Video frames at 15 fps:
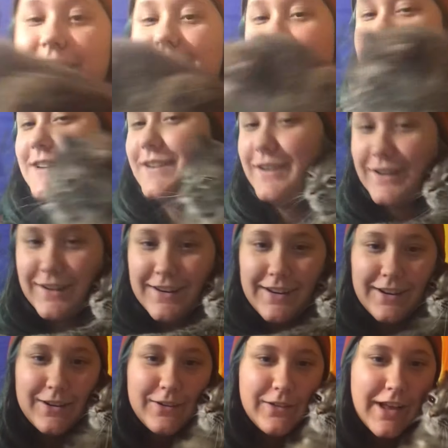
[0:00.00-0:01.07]
visitor.
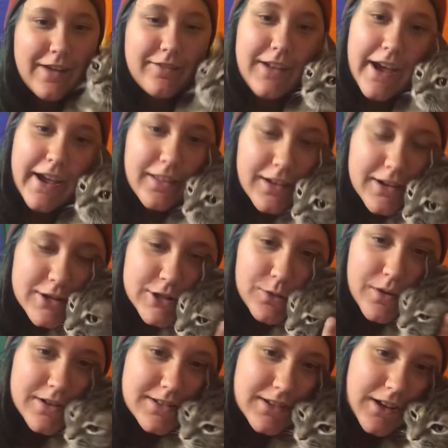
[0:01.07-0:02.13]
We have Nyla. She
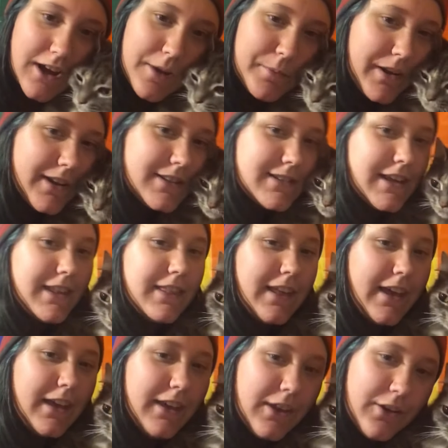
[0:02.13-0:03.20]
wants to come in and say
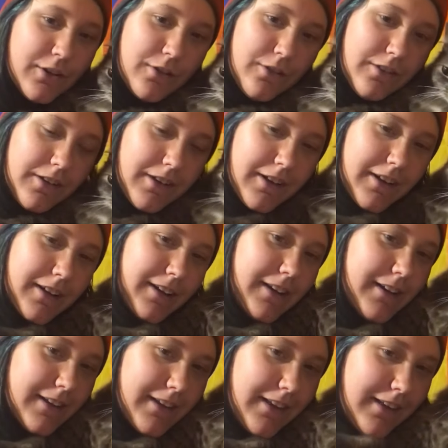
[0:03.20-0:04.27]
thank you.
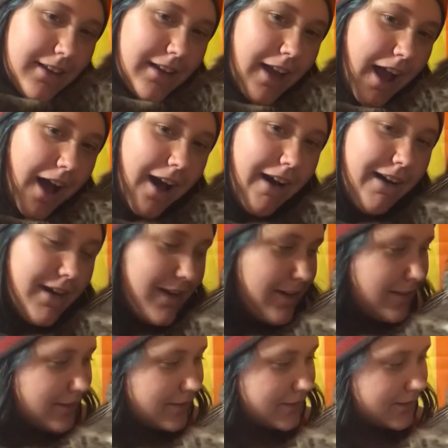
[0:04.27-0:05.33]
Hi.
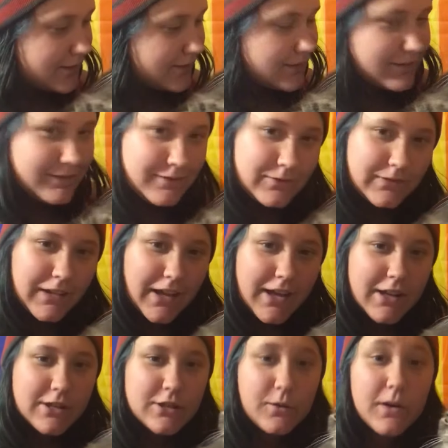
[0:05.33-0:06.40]

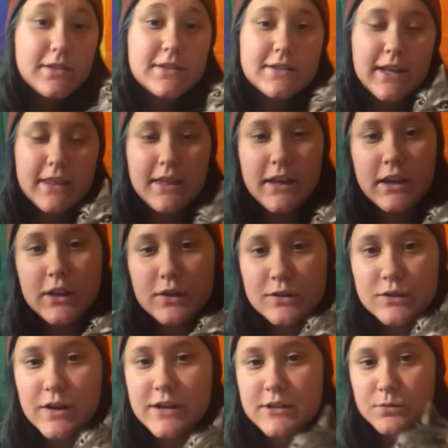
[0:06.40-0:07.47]
She wants to say thank you.
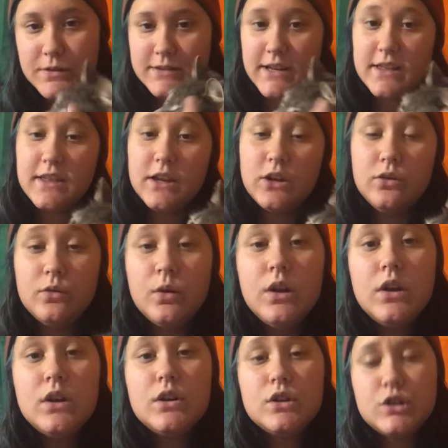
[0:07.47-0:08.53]
So I just want to say thank you
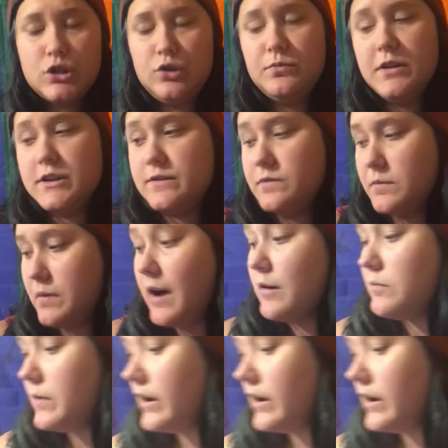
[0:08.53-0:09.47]
so much from the bottom of my